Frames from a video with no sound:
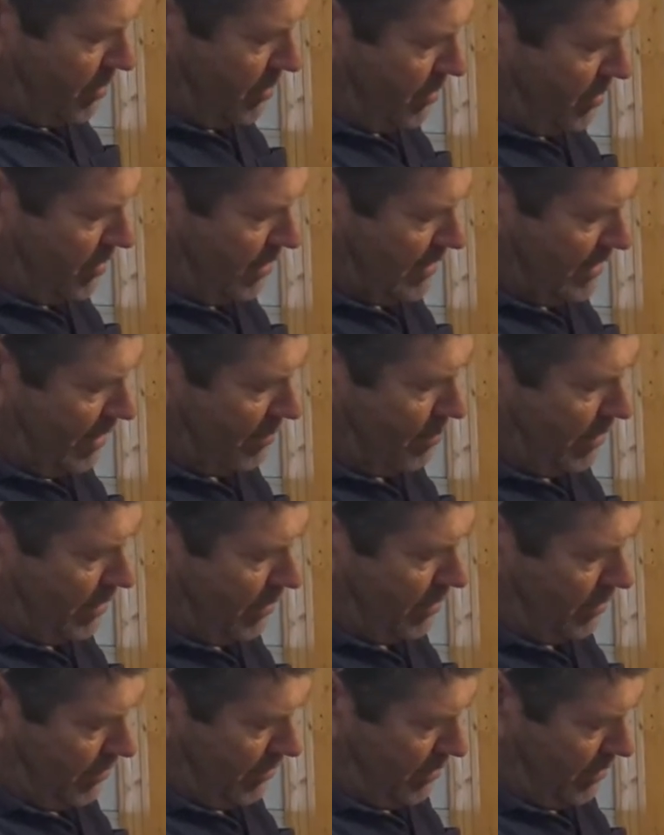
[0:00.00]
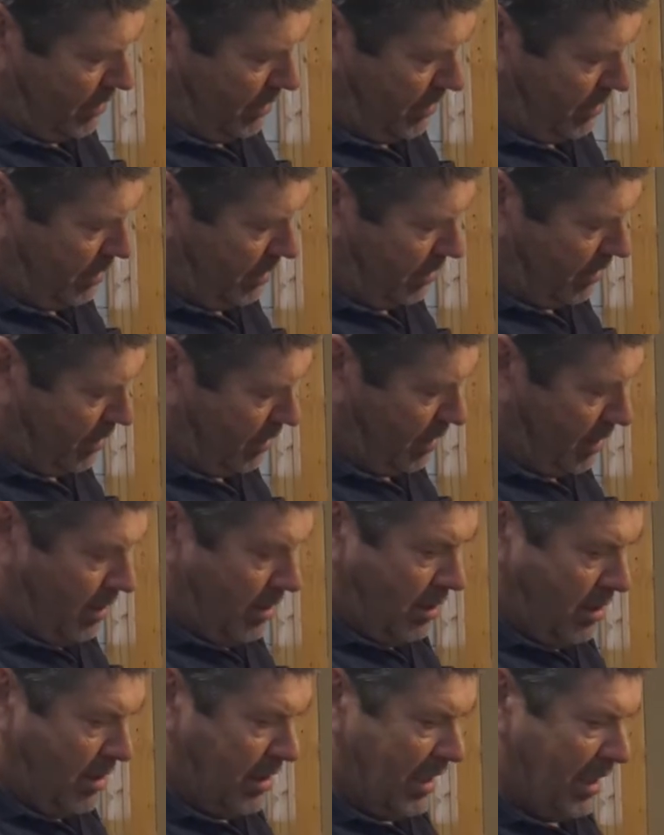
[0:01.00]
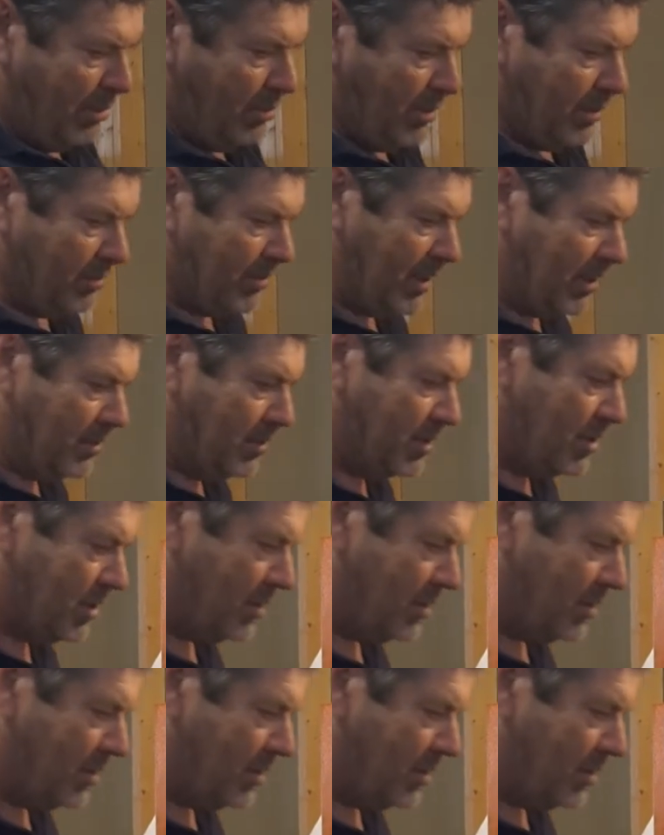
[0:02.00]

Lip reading: to the W. Now what I'm going to